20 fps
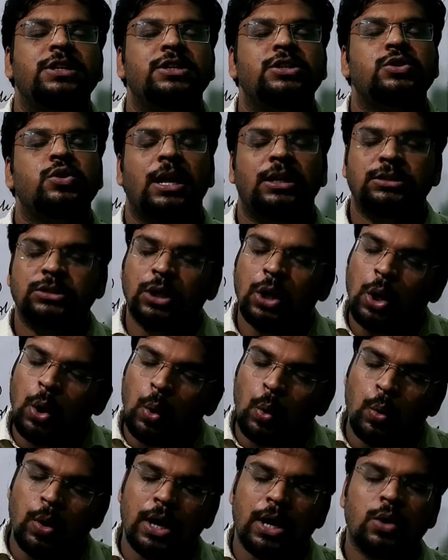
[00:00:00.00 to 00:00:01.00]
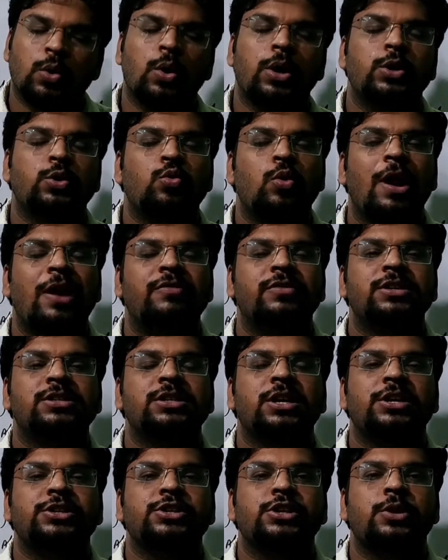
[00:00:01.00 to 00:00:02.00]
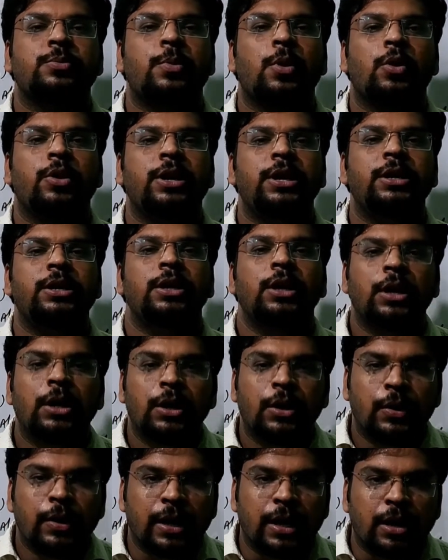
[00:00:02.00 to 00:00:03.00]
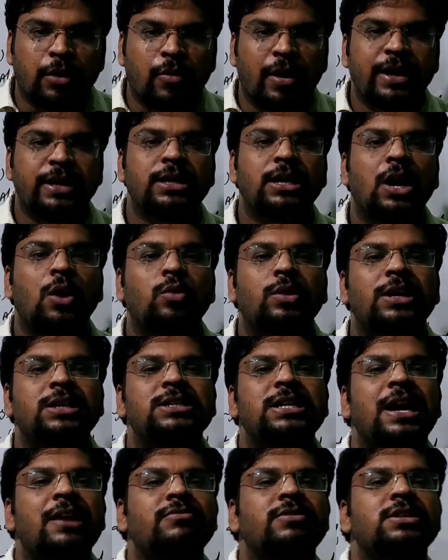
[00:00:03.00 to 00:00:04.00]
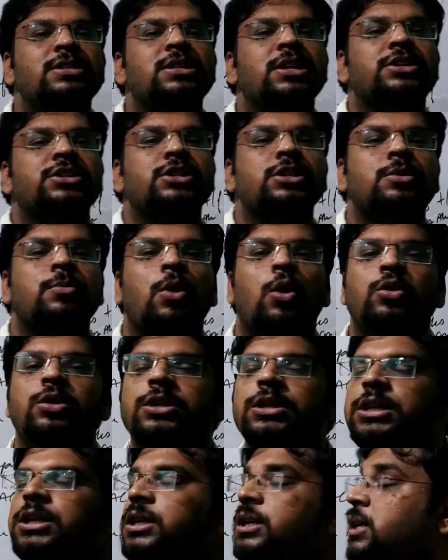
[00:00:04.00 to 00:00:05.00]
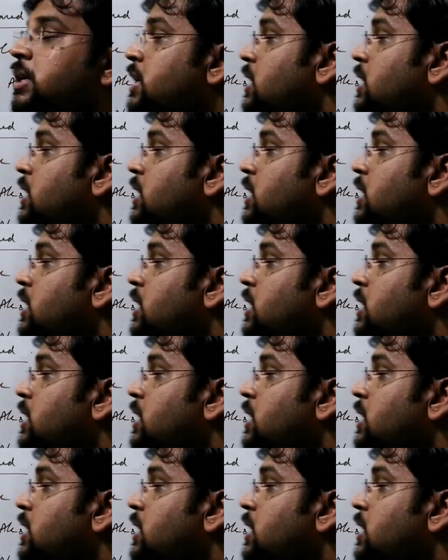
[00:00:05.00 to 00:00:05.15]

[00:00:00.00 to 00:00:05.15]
is done, we are going to have discussion upon it. Okay, right now let's have discussion about the